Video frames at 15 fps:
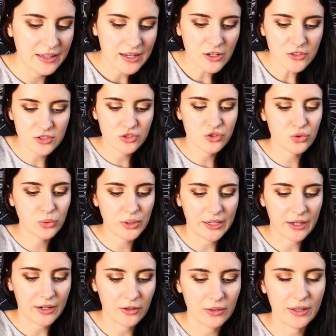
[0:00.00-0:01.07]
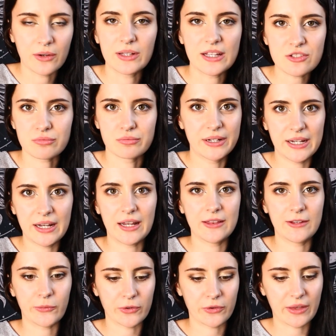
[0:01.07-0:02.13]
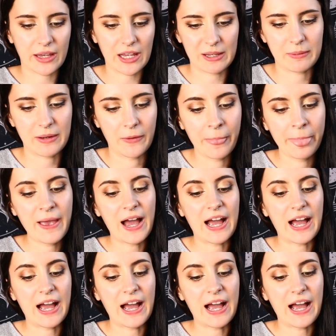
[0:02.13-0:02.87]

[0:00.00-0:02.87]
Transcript: it tells a story here. Like, let's read it in the order they came out.